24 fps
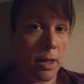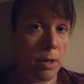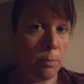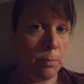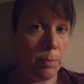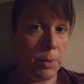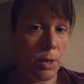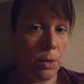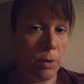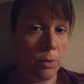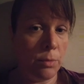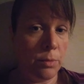
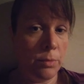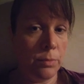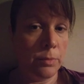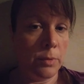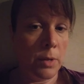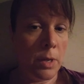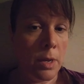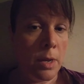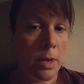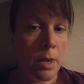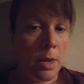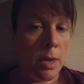help you.
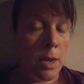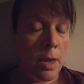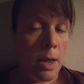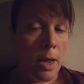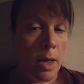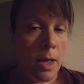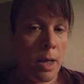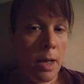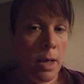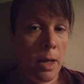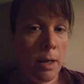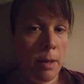
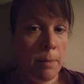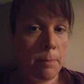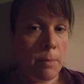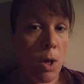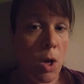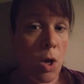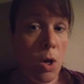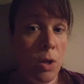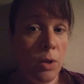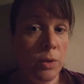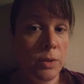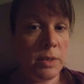
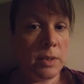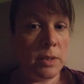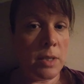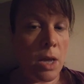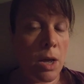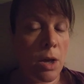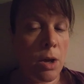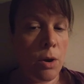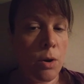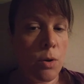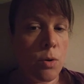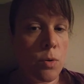
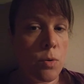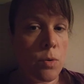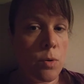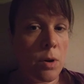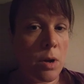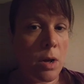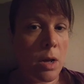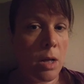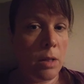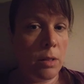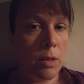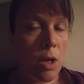
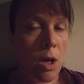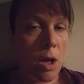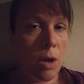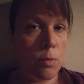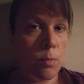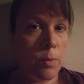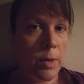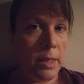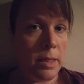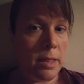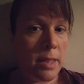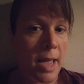Also,
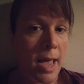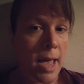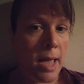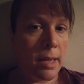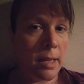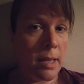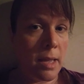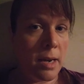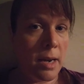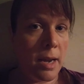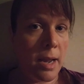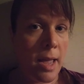along with
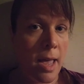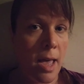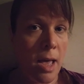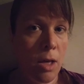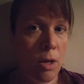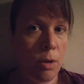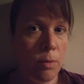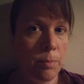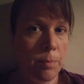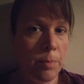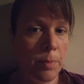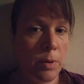that, getting
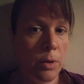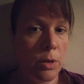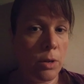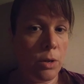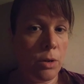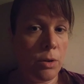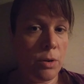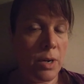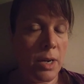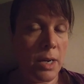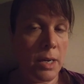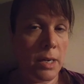help,
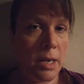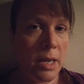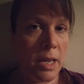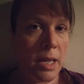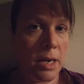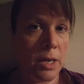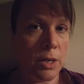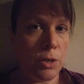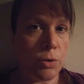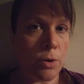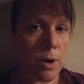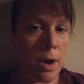you need to
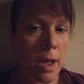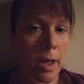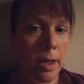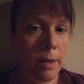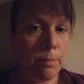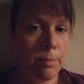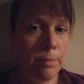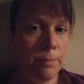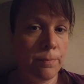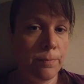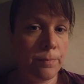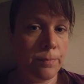get a
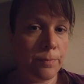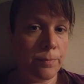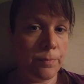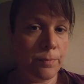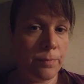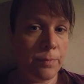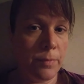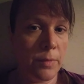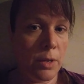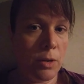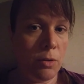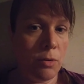tribe.
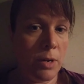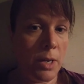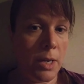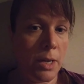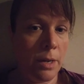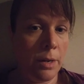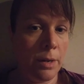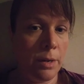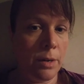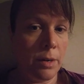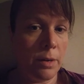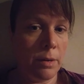You
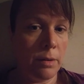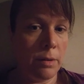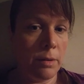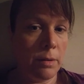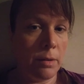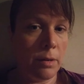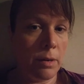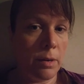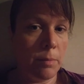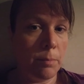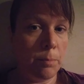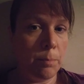need
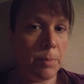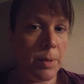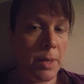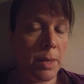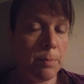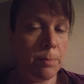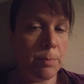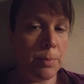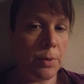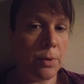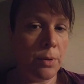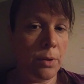
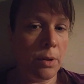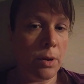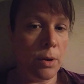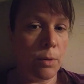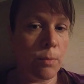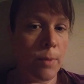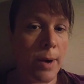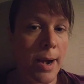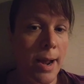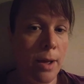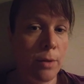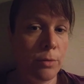people
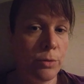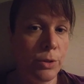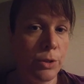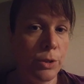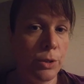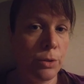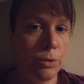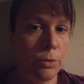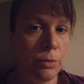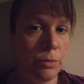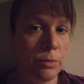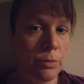around
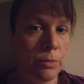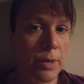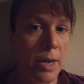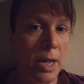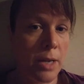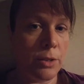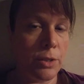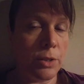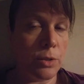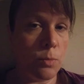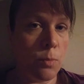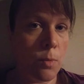you,
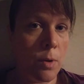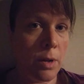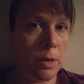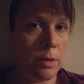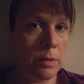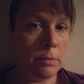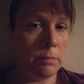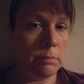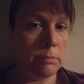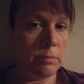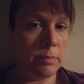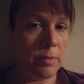not just
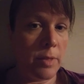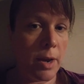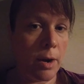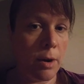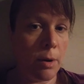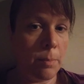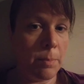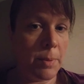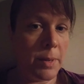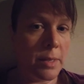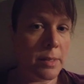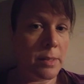one
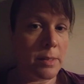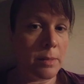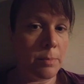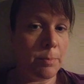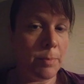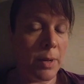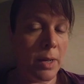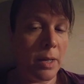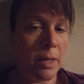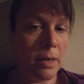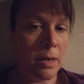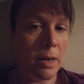therapist,
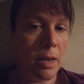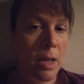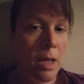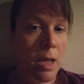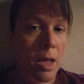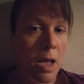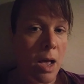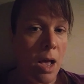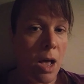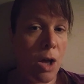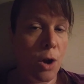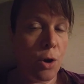but
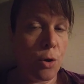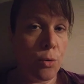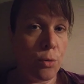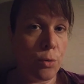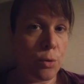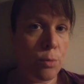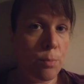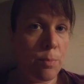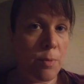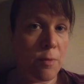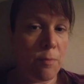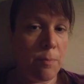a
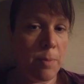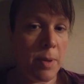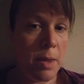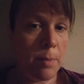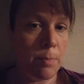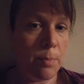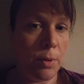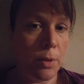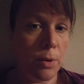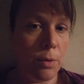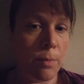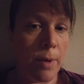group of
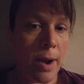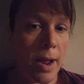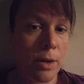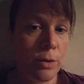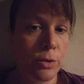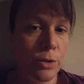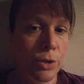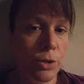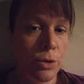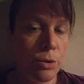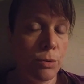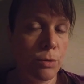people
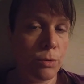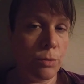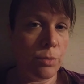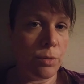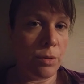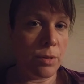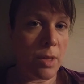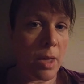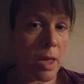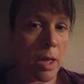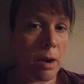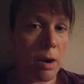around you
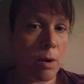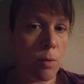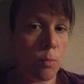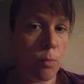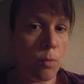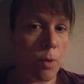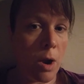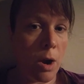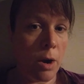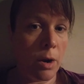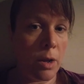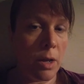that
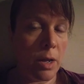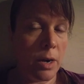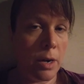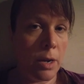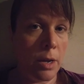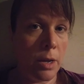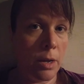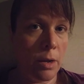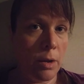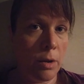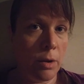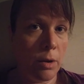are going
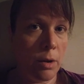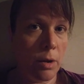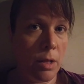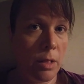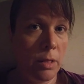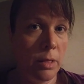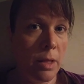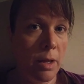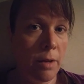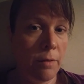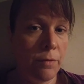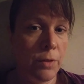to
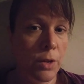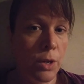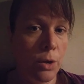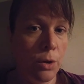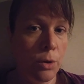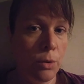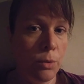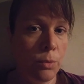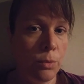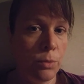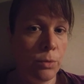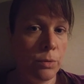love
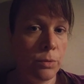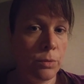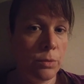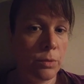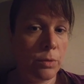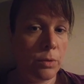you